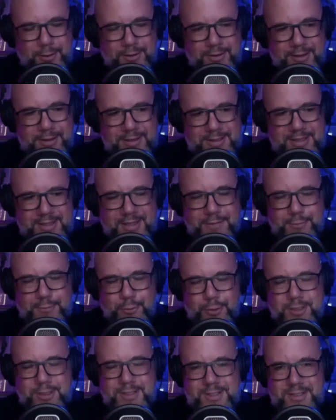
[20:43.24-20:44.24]
it's that
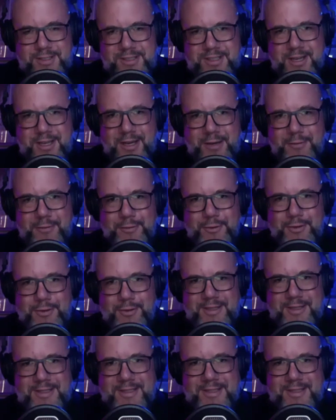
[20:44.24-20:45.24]
voice inside of you
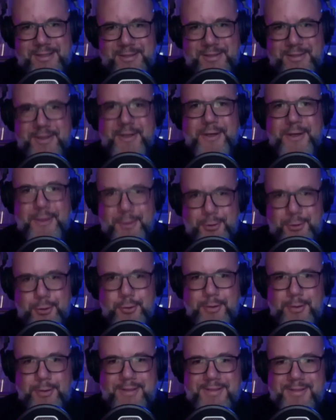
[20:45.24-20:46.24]
that says,
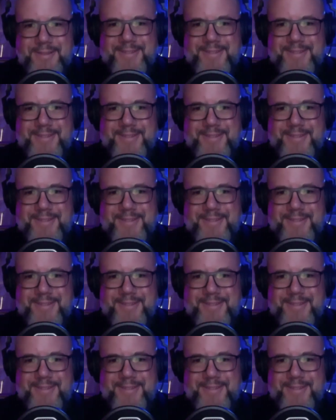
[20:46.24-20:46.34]
do it.